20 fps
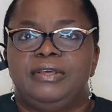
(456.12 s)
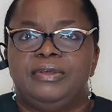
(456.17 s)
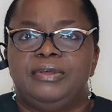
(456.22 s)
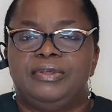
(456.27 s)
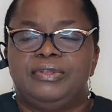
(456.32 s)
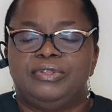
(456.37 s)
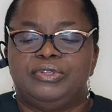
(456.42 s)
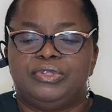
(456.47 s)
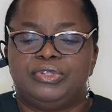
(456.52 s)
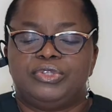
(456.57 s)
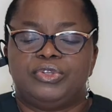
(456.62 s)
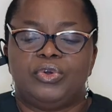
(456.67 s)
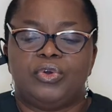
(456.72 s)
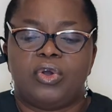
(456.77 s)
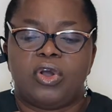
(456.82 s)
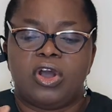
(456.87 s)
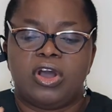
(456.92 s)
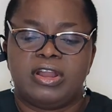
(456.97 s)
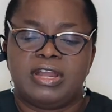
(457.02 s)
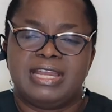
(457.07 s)
So
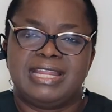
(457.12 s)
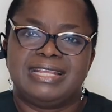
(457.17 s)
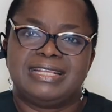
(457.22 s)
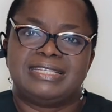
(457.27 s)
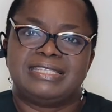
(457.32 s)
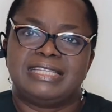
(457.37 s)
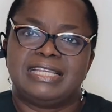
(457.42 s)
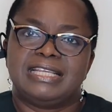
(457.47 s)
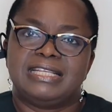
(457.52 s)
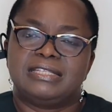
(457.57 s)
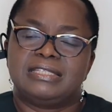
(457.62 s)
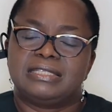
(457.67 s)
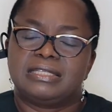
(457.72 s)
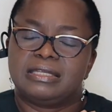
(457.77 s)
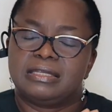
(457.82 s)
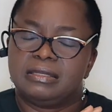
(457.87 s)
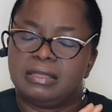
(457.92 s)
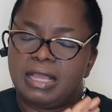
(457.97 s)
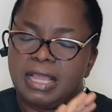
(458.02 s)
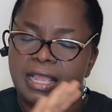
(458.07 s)
all these things
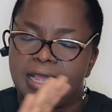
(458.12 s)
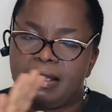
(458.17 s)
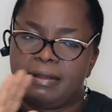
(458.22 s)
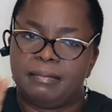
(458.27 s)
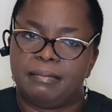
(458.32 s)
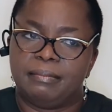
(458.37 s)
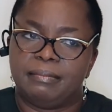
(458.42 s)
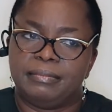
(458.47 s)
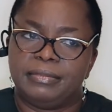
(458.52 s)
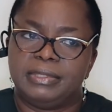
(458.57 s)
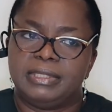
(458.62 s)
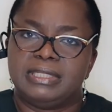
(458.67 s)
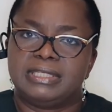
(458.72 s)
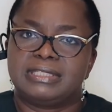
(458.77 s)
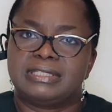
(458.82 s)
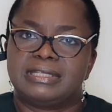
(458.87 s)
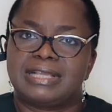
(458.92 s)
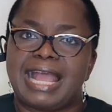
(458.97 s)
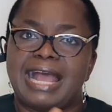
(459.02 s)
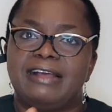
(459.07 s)
um,
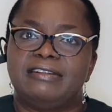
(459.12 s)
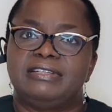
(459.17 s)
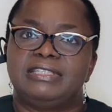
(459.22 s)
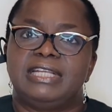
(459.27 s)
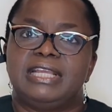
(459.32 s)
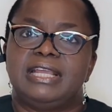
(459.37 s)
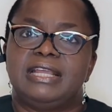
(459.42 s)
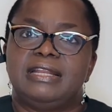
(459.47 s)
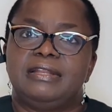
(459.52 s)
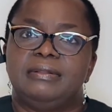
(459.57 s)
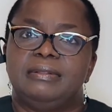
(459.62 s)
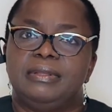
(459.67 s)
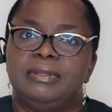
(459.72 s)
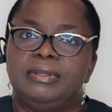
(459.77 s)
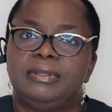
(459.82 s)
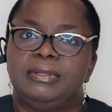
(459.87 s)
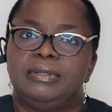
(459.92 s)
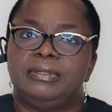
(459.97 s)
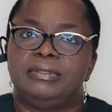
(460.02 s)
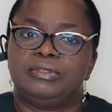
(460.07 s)
is counted
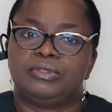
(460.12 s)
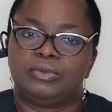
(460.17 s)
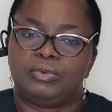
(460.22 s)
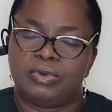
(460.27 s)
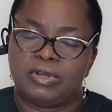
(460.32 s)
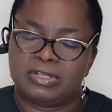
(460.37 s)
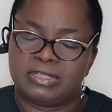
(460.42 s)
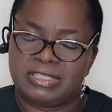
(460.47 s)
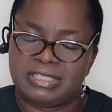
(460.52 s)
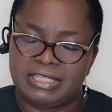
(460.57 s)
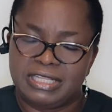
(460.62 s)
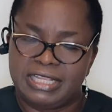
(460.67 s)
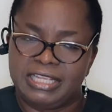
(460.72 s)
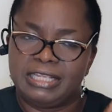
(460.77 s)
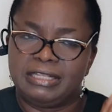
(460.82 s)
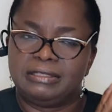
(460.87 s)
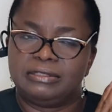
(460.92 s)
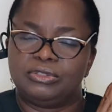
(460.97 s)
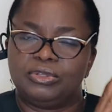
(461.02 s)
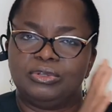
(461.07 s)
towards the
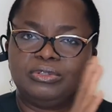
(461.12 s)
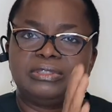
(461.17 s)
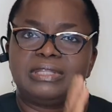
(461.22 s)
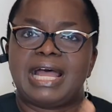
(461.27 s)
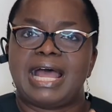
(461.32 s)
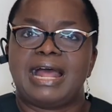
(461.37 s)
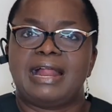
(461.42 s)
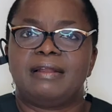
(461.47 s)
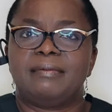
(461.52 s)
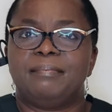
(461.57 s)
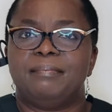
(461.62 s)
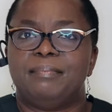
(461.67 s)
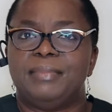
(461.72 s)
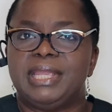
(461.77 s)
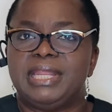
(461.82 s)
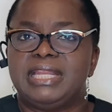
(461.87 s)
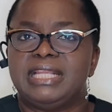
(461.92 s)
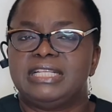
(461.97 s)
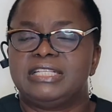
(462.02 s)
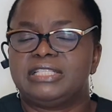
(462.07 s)
total
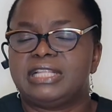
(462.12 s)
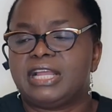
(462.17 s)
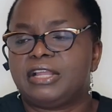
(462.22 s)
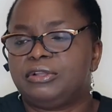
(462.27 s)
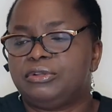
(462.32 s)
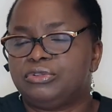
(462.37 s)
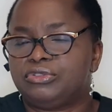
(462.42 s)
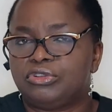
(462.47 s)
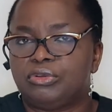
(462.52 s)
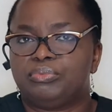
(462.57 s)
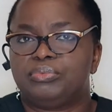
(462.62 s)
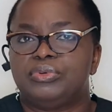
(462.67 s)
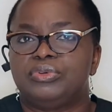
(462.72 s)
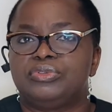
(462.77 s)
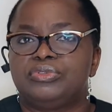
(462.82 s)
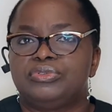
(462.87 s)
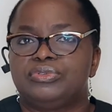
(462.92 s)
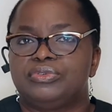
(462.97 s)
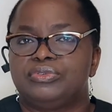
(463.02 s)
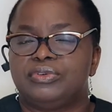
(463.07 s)
minutes that you're
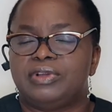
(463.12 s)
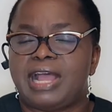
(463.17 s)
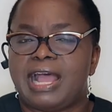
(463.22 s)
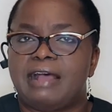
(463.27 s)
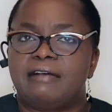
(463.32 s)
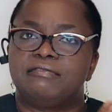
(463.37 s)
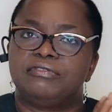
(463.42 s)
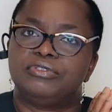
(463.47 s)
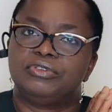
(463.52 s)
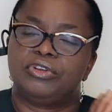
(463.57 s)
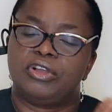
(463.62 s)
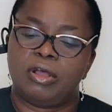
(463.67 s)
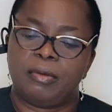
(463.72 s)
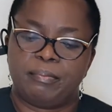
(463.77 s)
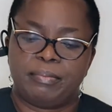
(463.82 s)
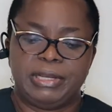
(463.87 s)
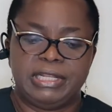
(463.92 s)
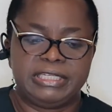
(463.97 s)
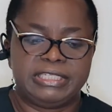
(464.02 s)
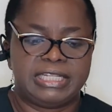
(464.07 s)
supposed to have to
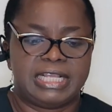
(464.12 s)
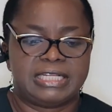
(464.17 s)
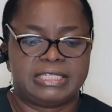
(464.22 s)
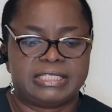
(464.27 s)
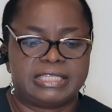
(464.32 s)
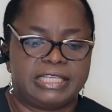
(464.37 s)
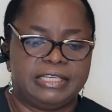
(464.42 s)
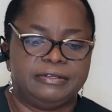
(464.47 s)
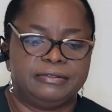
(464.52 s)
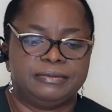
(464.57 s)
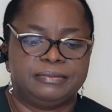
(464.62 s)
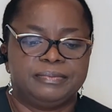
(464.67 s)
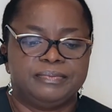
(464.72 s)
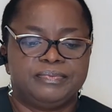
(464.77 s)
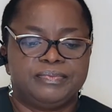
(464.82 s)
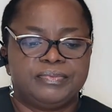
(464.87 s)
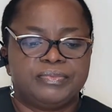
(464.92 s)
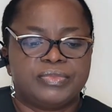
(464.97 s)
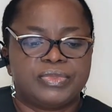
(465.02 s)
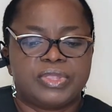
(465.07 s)
complete your skill.
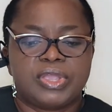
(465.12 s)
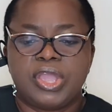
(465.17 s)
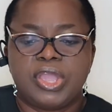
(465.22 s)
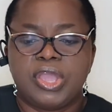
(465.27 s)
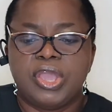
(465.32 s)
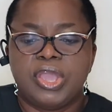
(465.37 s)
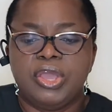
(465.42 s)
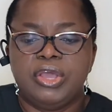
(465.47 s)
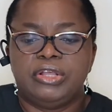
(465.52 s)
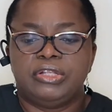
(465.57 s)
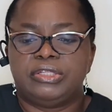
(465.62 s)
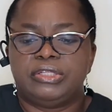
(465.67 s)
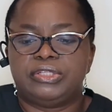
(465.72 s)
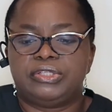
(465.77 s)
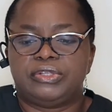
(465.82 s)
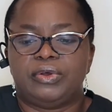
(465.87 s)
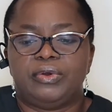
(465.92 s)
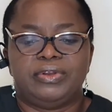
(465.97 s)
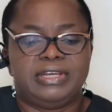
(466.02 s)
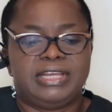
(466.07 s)

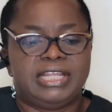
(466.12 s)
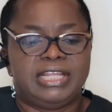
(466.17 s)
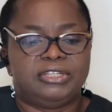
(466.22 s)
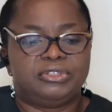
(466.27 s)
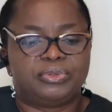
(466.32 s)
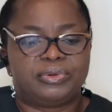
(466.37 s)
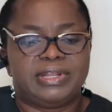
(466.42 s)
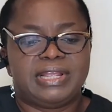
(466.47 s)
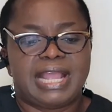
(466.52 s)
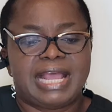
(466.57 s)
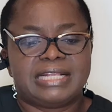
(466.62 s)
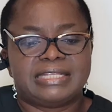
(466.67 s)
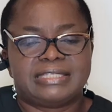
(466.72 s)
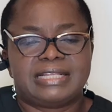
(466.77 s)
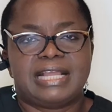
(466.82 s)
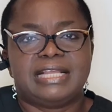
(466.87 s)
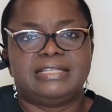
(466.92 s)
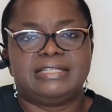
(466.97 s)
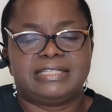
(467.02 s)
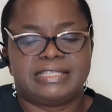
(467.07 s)
So the three
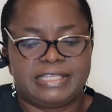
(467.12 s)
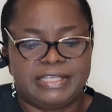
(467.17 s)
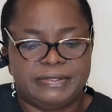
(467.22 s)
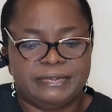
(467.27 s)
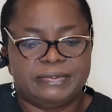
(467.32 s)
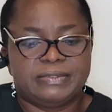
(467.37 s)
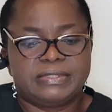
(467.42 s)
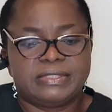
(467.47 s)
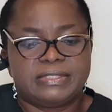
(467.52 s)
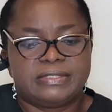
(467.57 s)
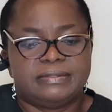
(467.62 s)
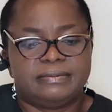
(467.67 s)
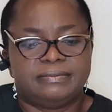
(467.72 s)
assigned skills,